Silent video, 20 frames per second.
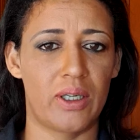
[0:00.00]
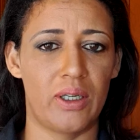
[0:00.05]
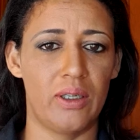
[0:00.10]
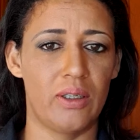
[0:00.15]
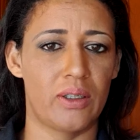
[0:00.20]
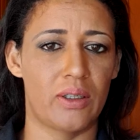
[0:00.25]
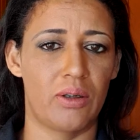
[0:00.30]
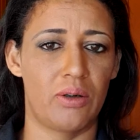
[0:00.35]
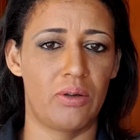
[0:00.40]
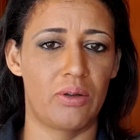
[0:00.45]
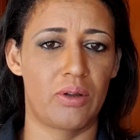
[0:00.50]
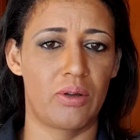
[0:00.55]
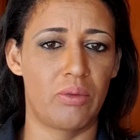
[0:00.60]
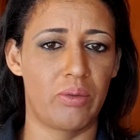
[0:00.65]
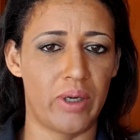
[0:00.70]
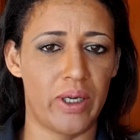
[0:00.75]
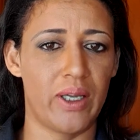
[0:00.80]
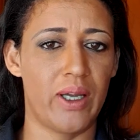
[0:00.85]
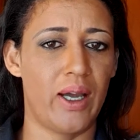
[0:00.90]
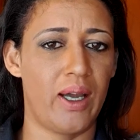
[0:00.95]
get-go, the
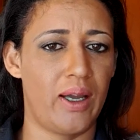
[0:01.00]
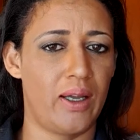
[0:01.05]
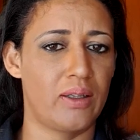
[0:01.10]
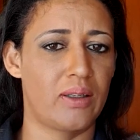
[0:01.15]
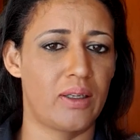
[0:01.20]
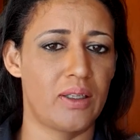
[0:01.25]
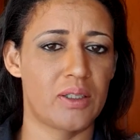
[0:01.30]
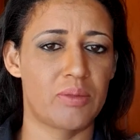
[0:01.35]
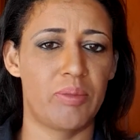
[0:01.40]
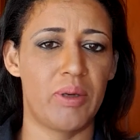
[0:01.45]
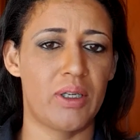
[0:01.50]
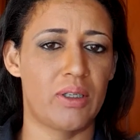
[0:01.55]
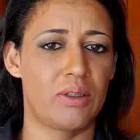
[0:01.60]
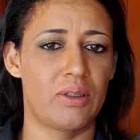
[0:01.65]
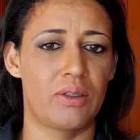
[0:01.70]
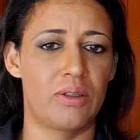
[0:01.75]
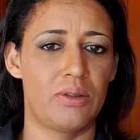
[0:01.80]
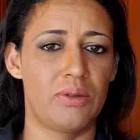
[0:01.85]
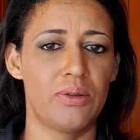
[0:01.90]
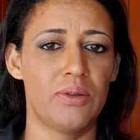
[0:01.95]
way I had
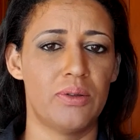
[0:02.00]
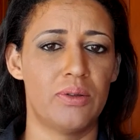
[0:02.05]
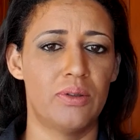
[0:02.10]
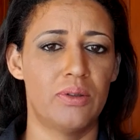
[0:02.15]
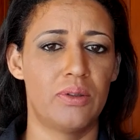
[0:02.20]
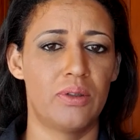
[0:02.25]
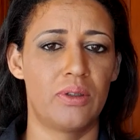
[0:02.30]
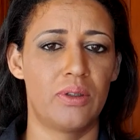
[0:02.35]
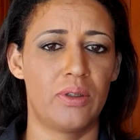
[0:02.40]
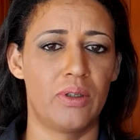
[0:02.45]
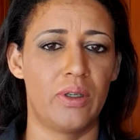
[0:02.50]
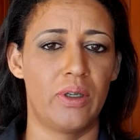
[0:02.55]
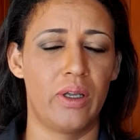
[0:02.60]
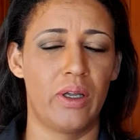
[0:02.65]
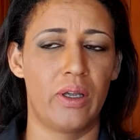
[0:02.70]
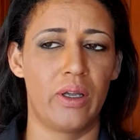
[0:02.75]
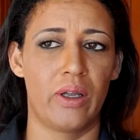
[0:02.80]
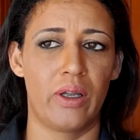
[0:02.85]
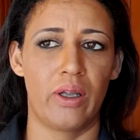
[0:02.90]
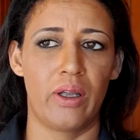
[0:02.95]
respected you?
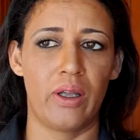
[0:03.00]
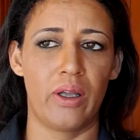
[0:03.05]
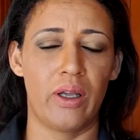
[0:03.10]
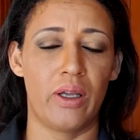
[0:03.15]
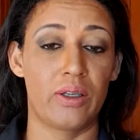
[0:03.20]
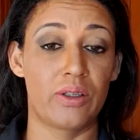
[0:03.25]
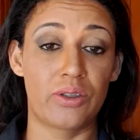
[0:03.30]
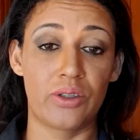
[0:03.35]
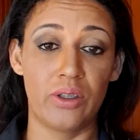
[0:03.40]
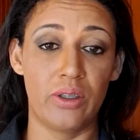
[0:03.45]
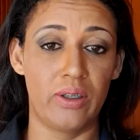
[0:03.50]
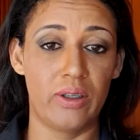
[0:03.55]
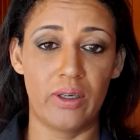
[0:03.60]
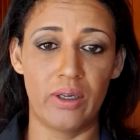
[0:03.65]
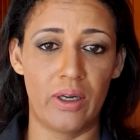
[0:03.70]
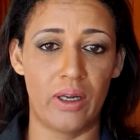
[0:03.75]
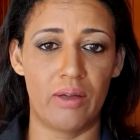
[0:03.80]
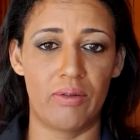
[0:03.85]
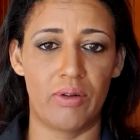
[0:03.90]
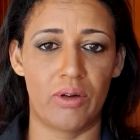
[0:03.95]
And she
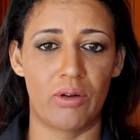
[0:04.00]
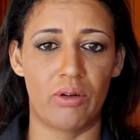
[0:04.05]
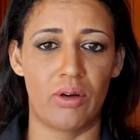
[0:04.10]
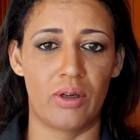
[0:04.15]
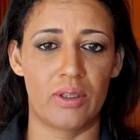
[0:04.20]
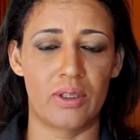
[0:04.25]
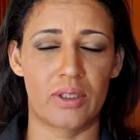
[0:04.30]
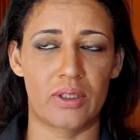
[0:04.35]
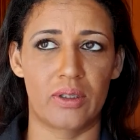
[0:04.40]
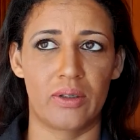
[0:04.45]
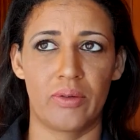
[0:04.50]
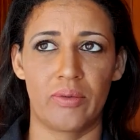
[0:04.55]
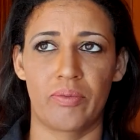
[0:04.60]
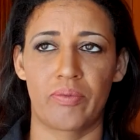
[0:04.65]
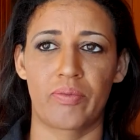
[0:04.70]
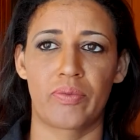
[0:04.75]
didn't have an answer.